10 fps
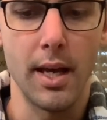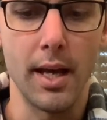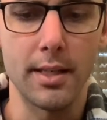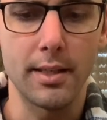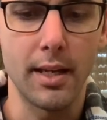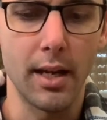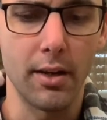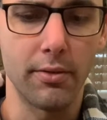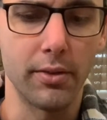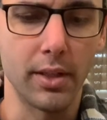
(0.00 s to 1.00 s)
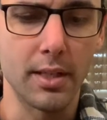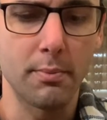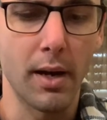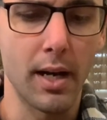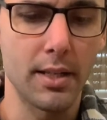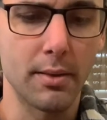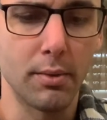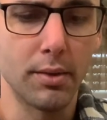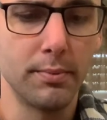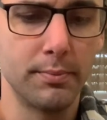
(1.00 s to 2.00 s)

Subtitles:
as careful as possible